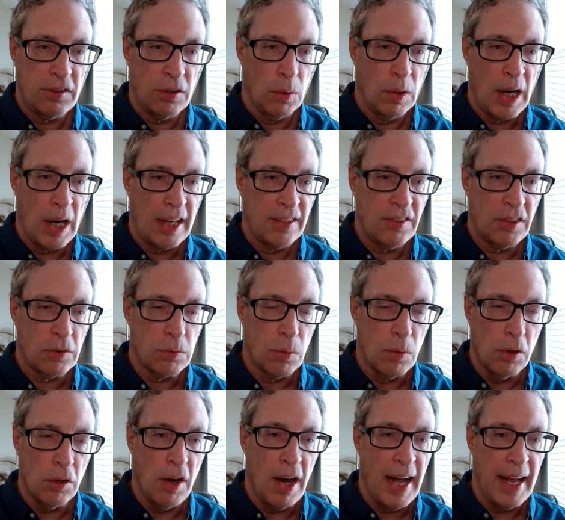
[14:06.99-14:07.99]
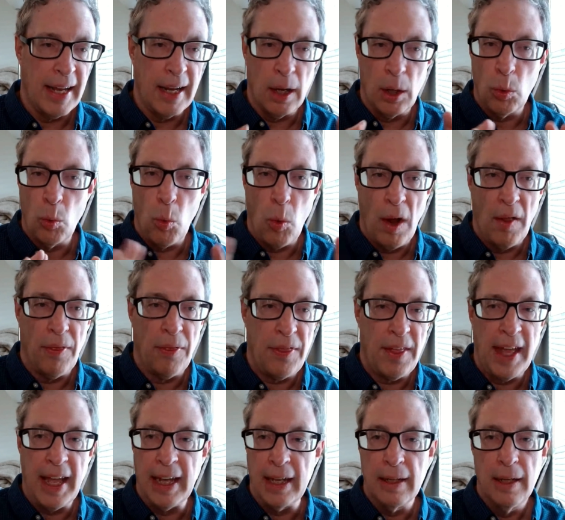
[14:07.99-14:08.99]
So we're not just relying on one
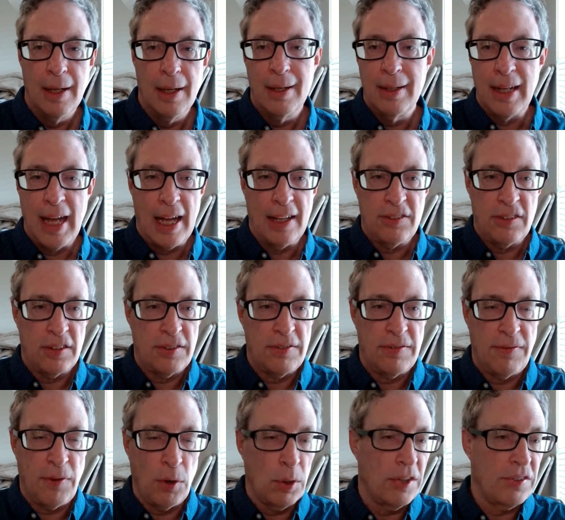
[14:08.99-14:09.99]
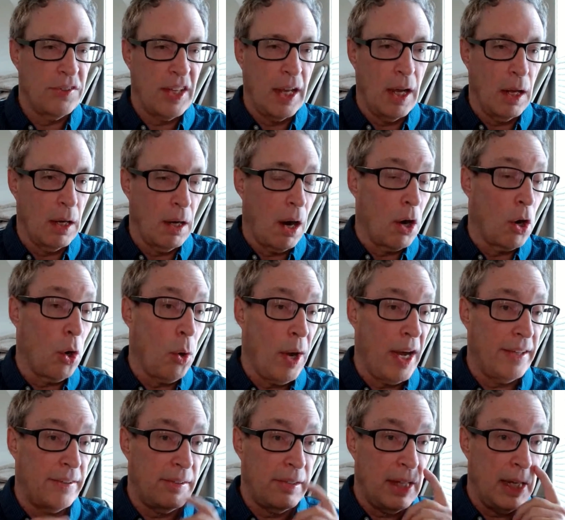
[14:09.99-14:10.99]
thing, not just focusing on
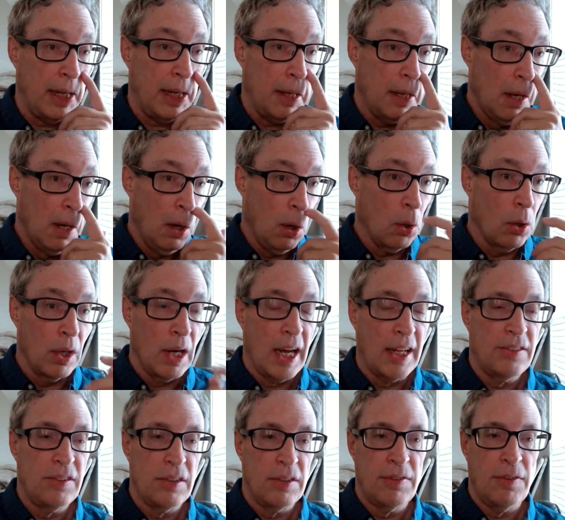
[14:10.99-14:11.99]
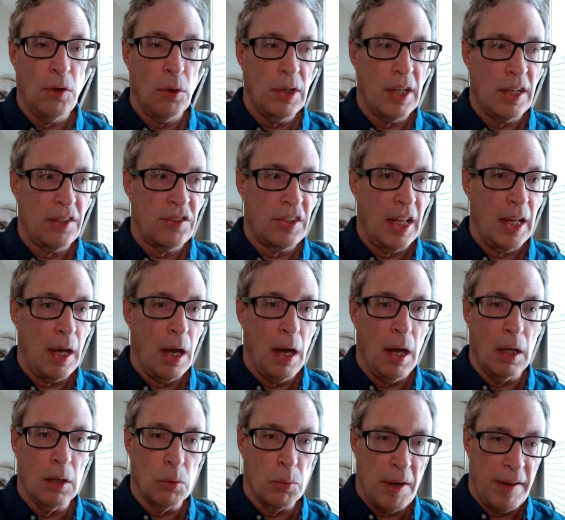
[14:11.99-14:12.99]
ROIC or not just focusing
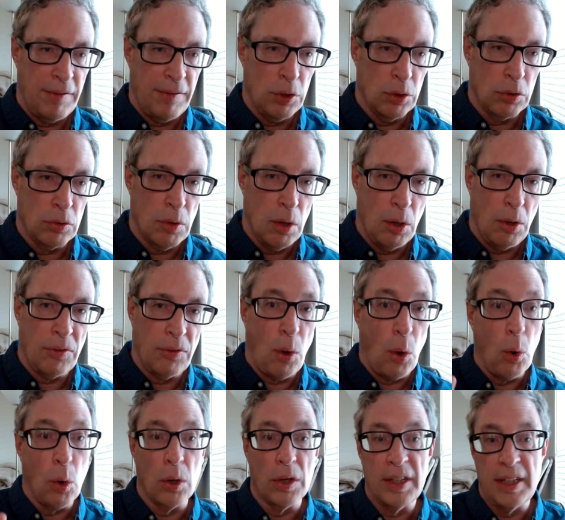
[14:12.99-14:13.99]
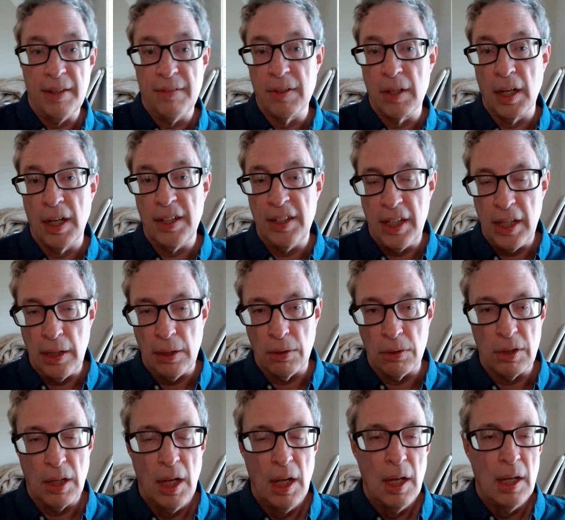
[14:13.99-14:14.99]
on revenue growth or dividend
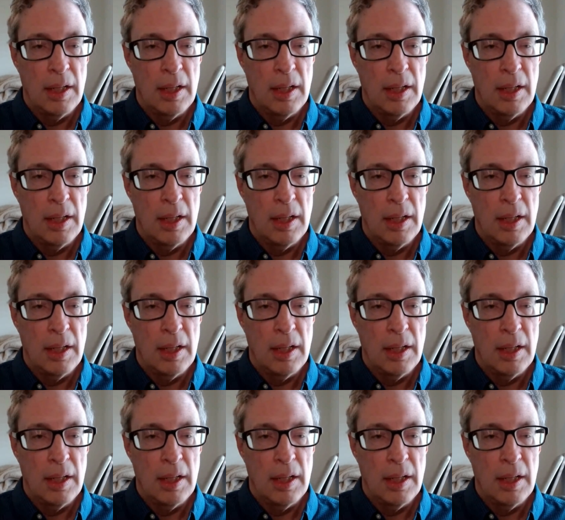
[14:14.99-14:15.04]
yield.